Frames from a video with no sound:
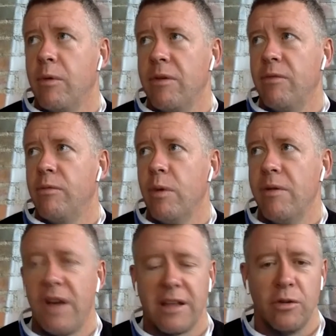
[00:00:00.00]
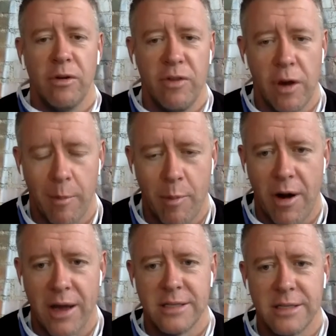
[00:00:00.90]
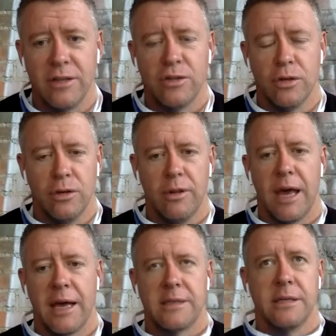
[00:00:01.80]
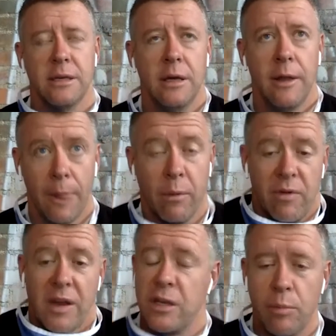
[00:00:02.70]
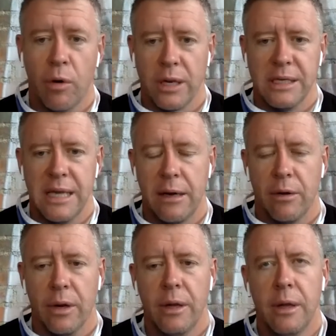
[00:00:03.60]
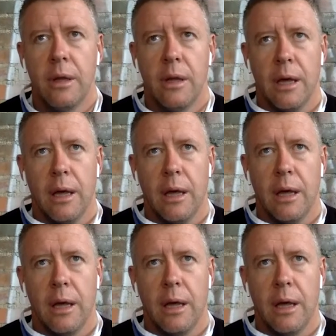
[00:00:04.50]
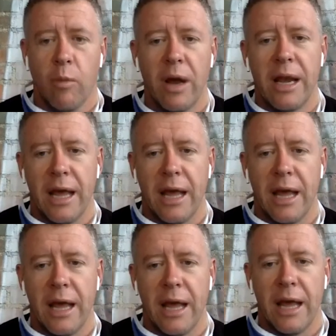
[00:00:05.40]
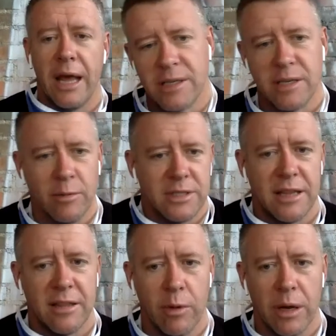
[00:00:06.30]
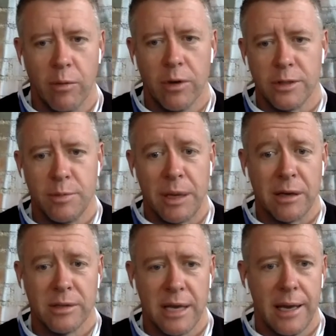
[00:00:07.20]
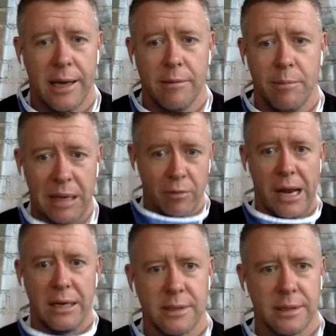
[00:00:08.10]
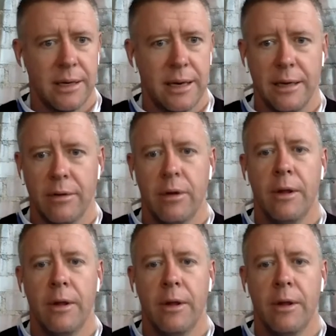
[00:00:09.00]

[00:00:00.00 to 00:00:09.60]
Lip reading: we've had to review our pricing to do that, and we've actually brought it down, because on one hand, I say my pricing was set the way it was because I had big rent and I had